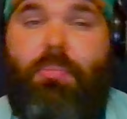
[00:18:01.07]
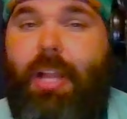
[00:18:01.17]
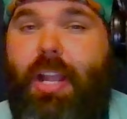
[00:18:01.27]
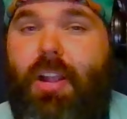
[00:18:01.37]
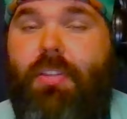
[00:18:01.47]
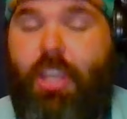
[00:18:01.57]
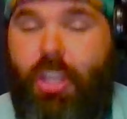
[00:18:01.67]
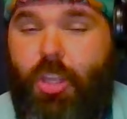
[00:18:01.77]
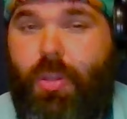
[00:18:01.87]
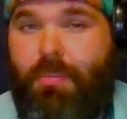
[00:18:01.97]
player that
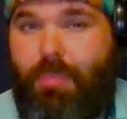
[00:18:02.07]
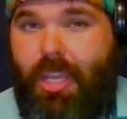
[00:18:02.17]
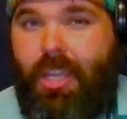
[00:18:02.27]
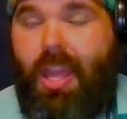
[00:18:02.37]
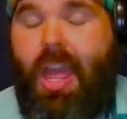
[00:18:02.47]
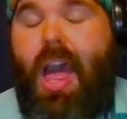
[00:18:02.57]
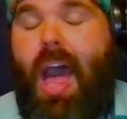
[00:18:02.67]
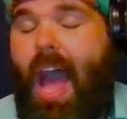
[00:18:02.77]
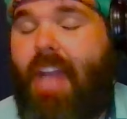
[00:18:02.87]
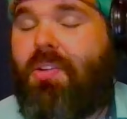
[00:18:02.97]
you can be.
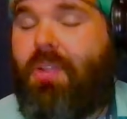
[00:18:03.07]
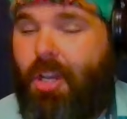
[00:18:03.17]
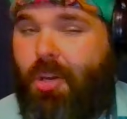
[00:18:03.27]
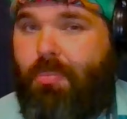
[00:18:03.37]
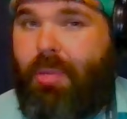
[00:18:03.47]
I don't know,